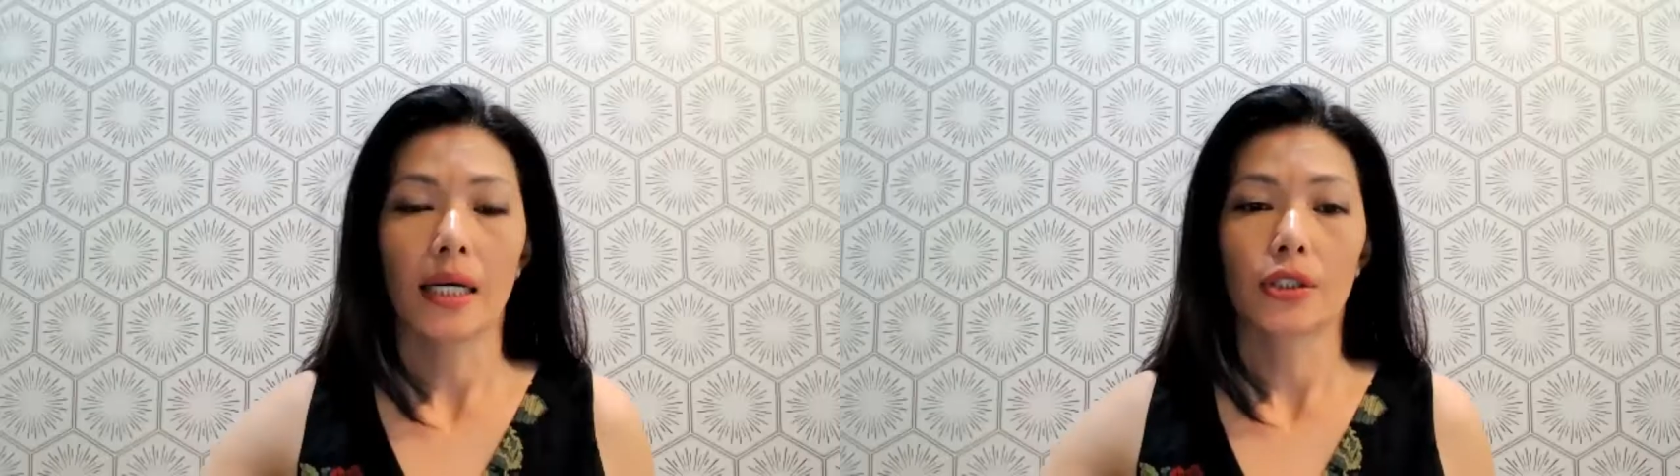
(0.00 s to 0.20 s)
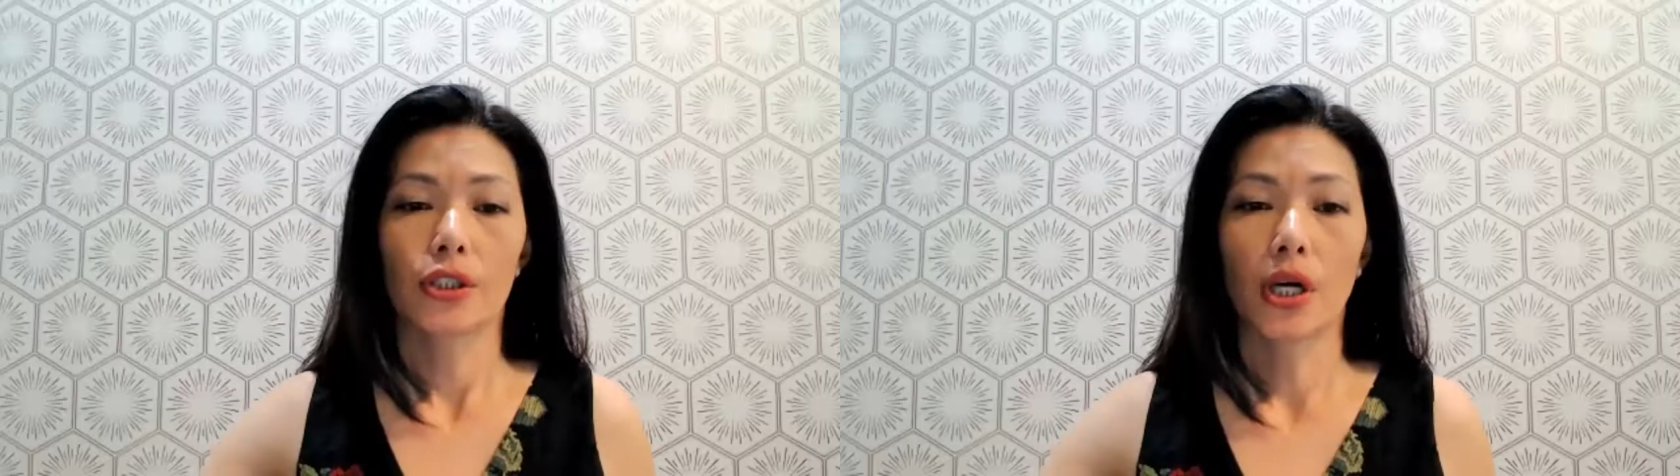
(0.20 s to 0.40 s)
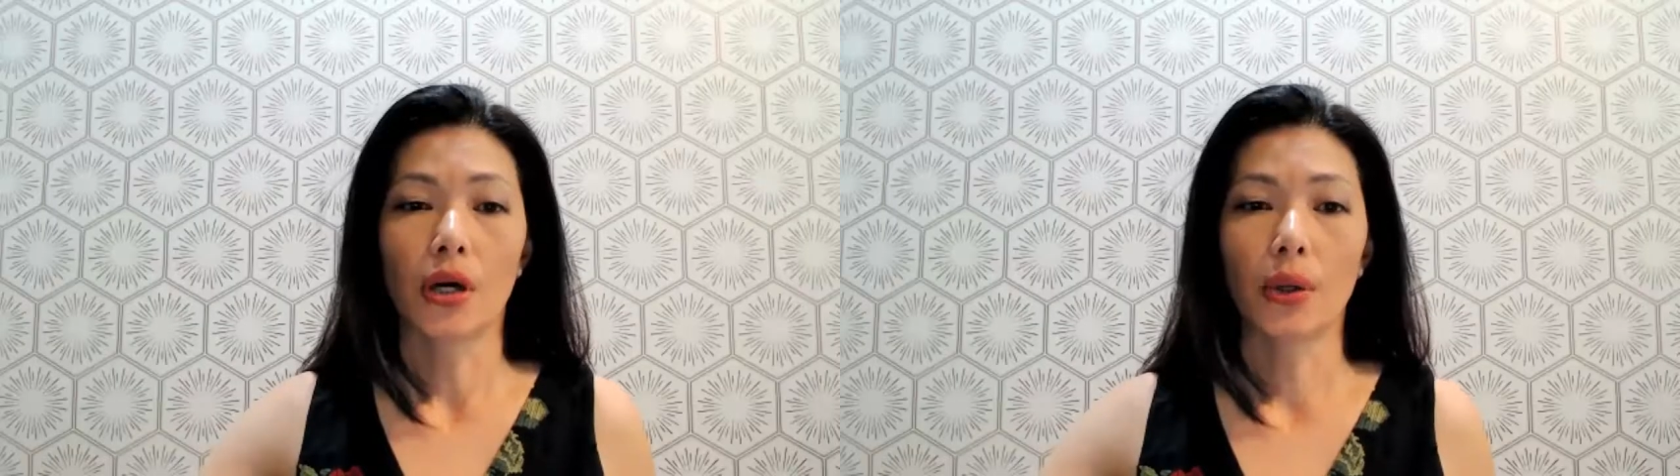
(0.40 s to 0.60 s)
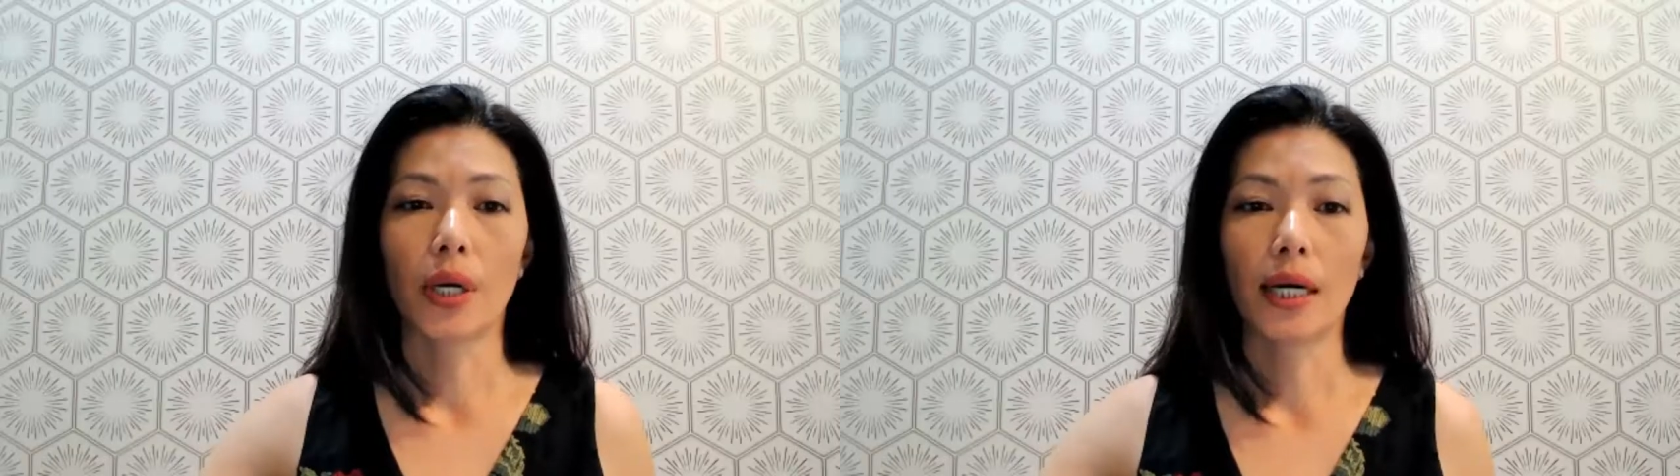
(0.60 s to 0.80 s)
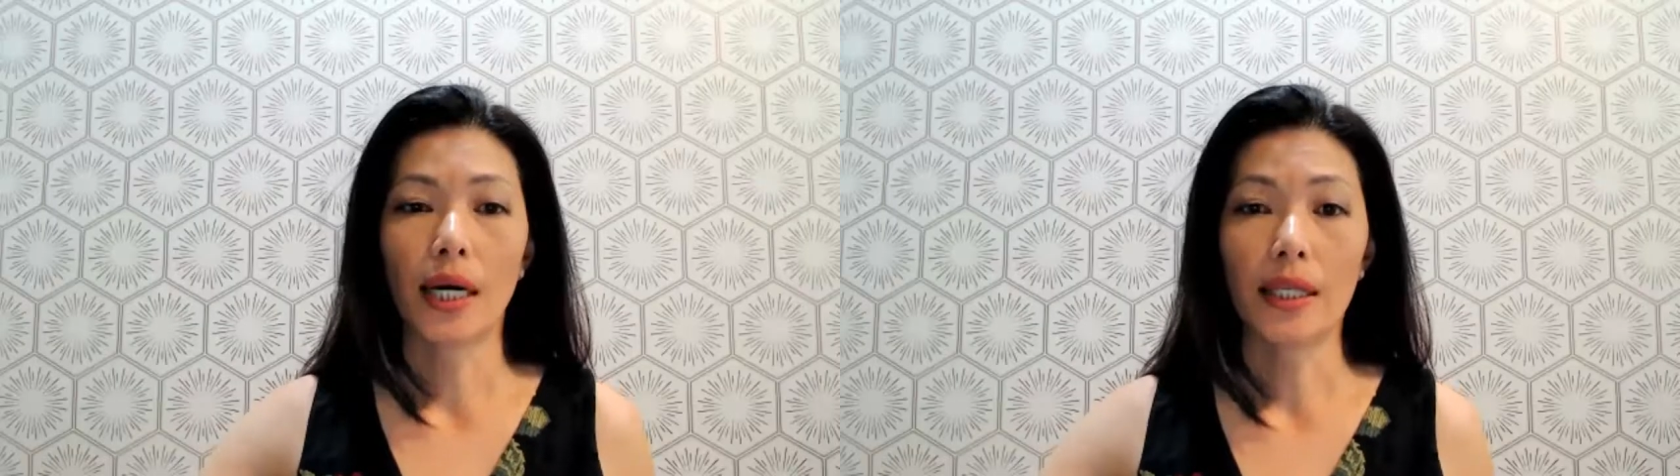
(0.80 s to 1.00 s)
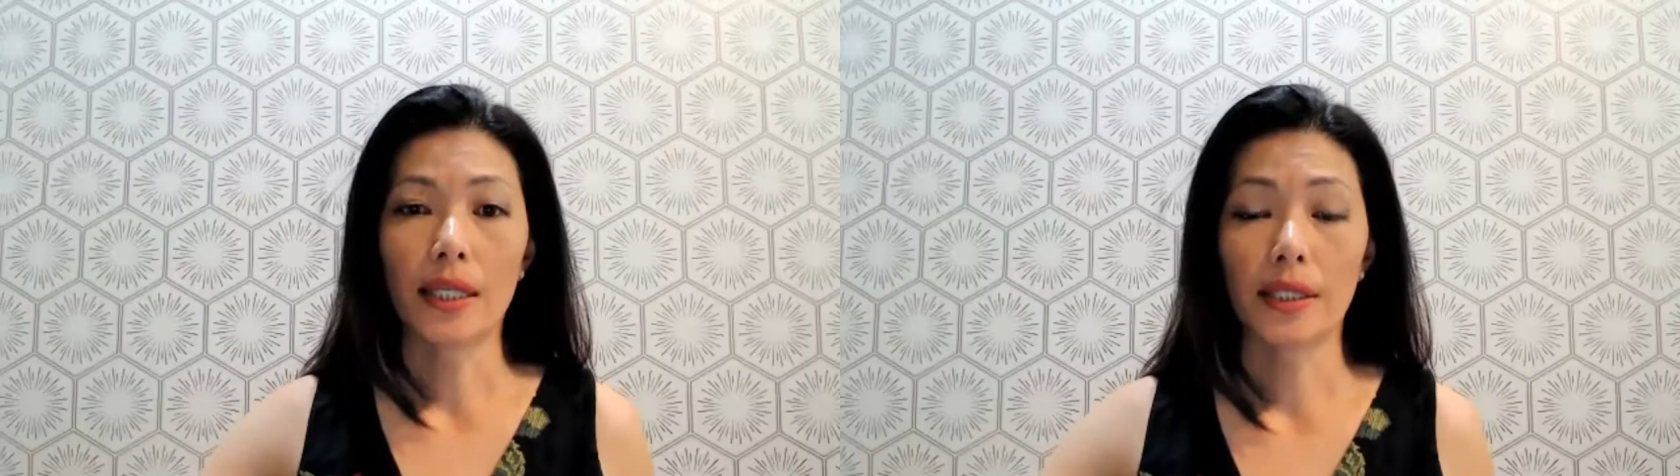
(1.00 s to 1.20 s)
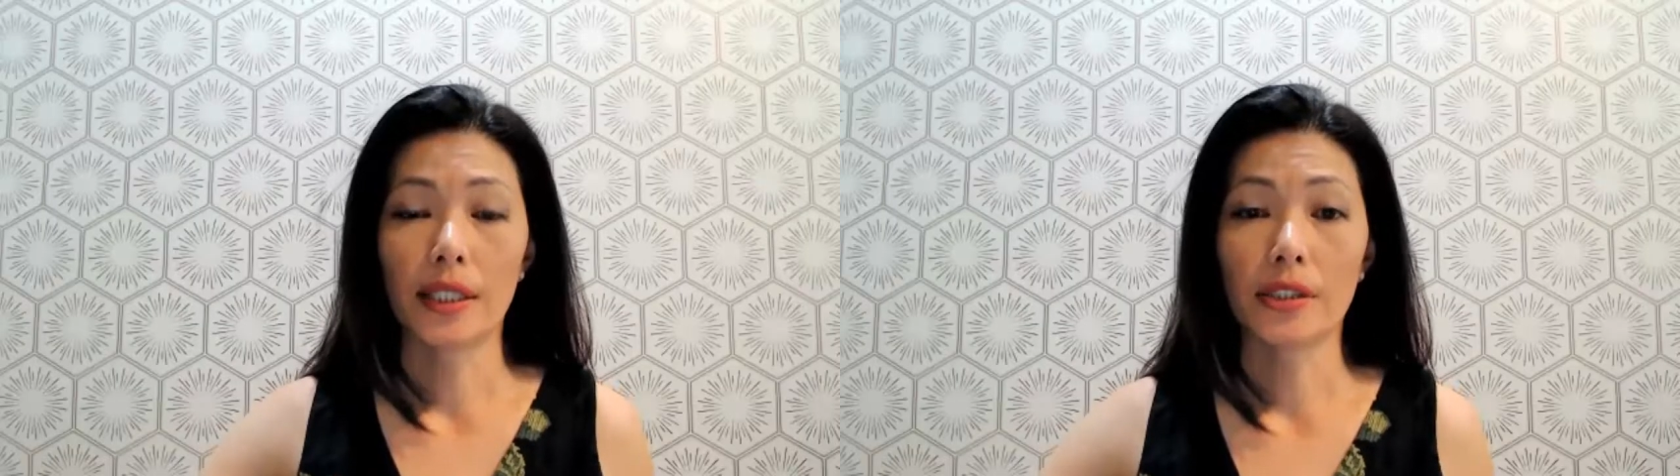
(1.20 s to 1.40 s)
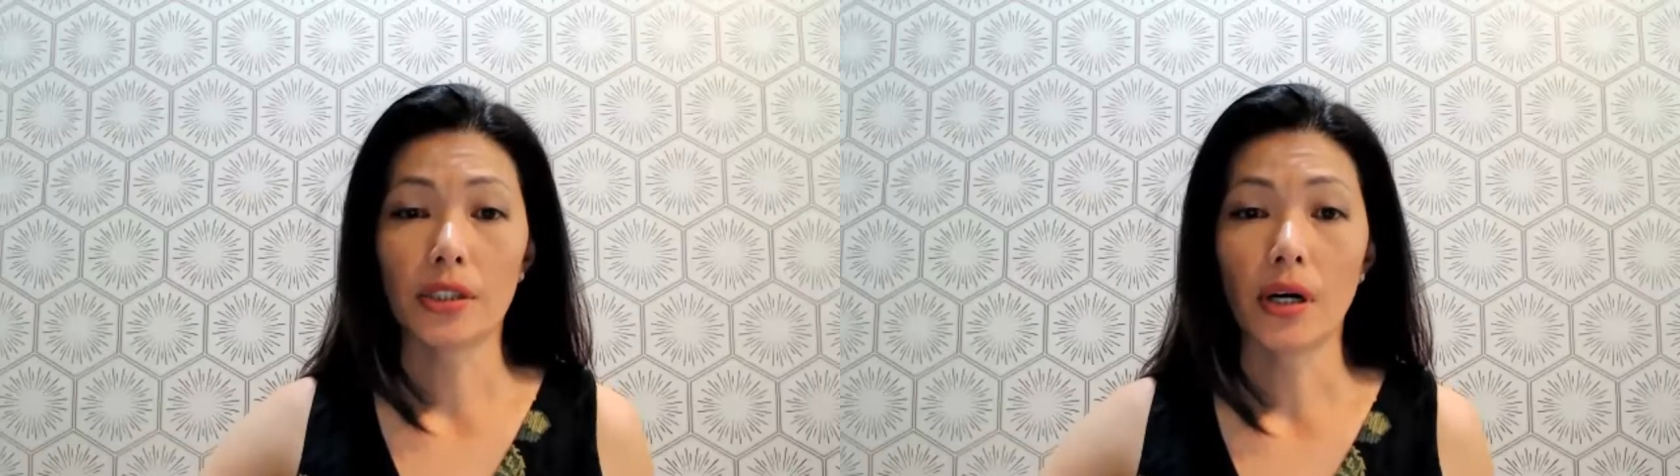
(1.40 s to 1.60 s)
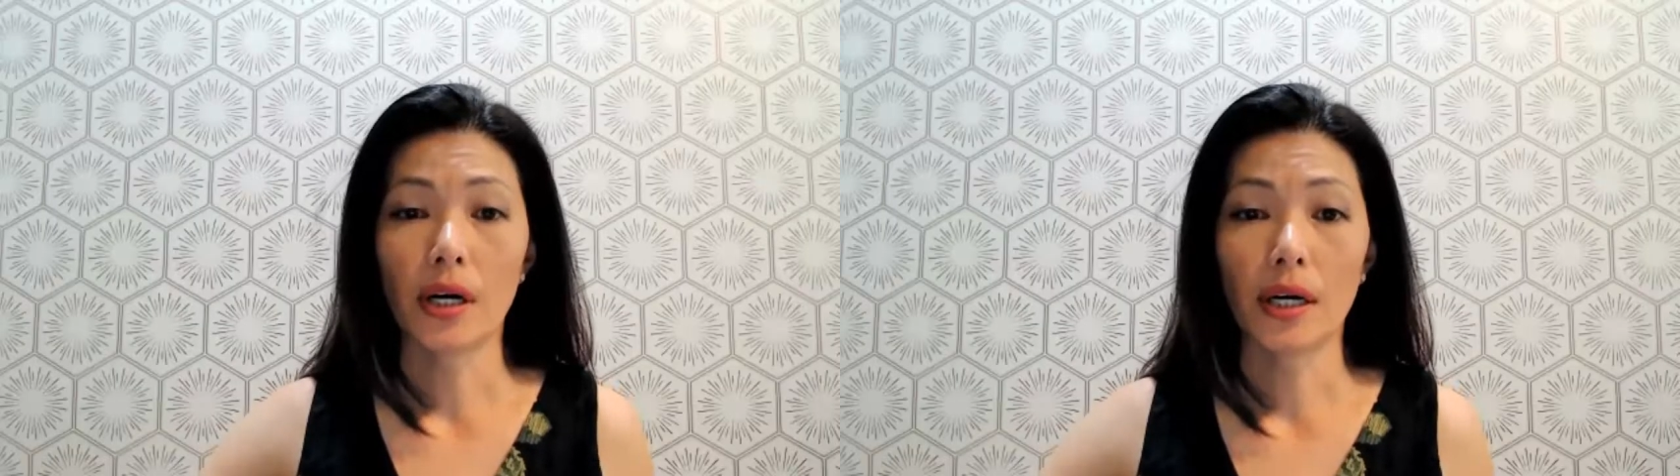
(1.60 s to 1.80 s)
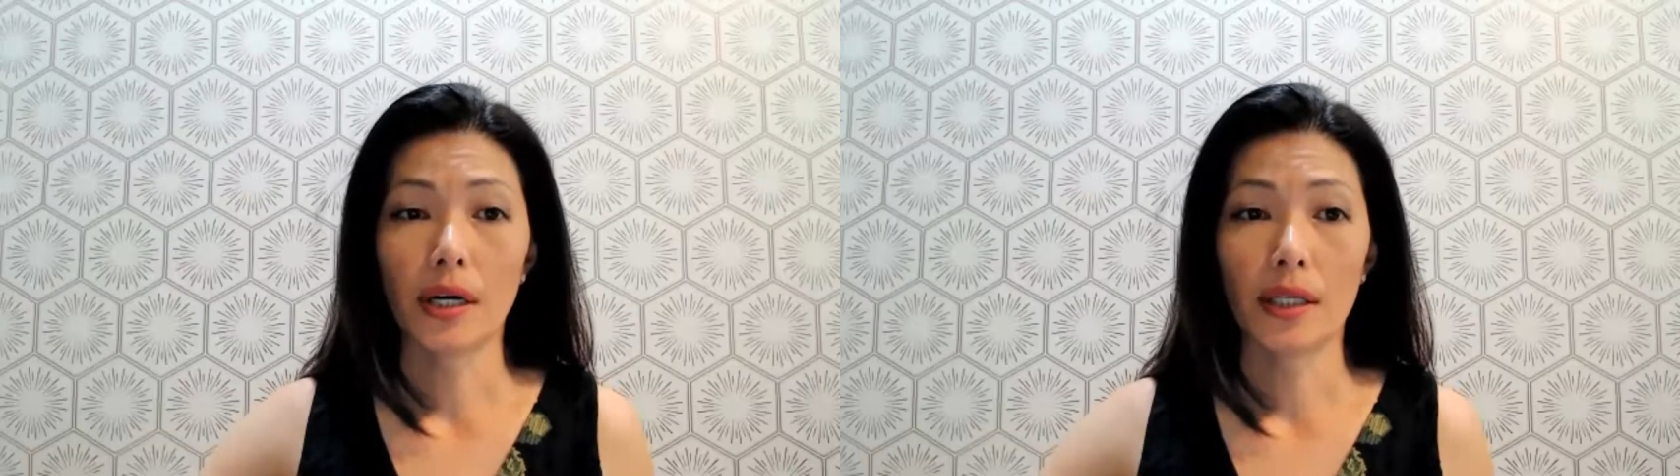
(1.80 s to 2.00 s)
So
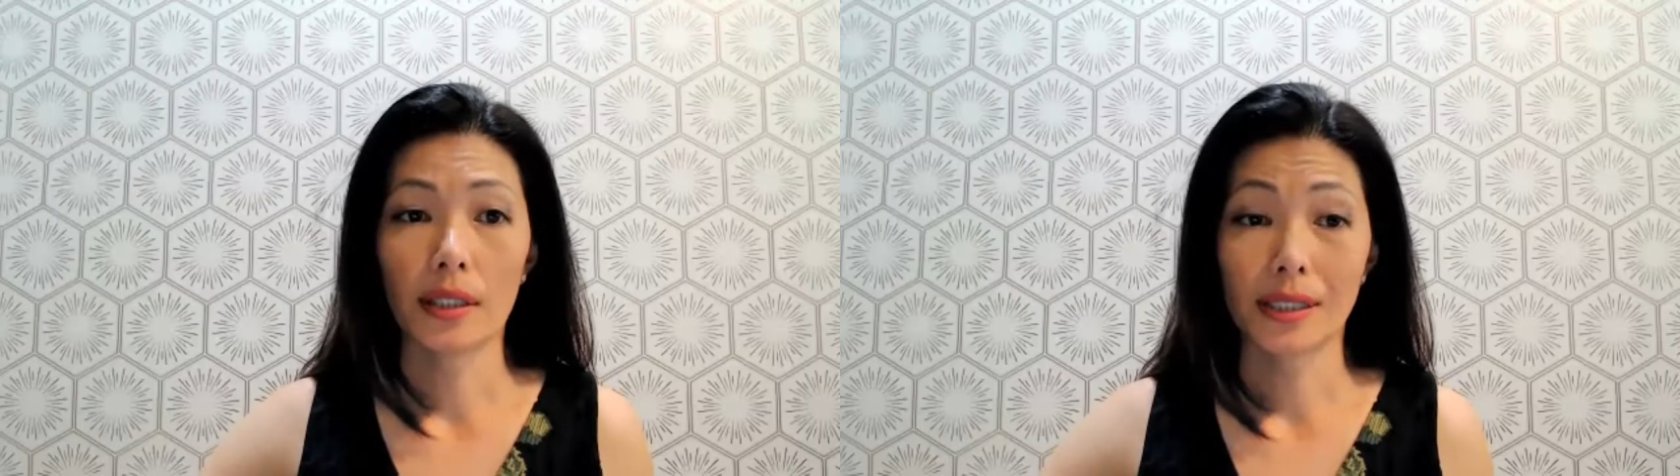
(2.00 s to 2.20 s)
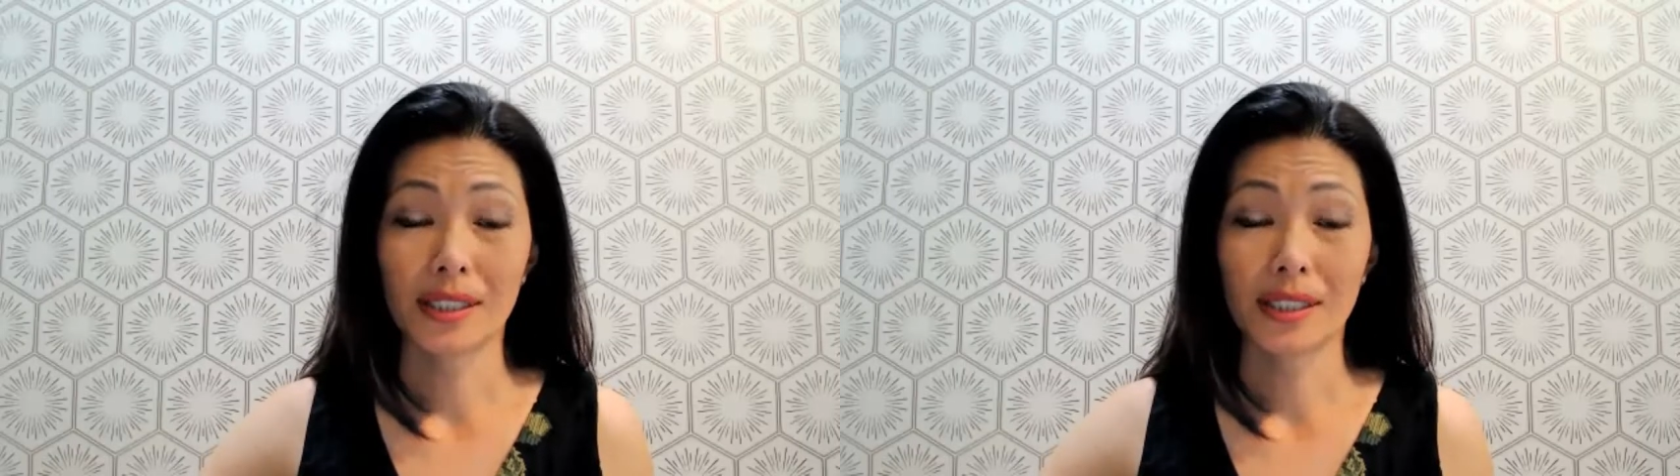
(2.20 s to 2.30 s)
this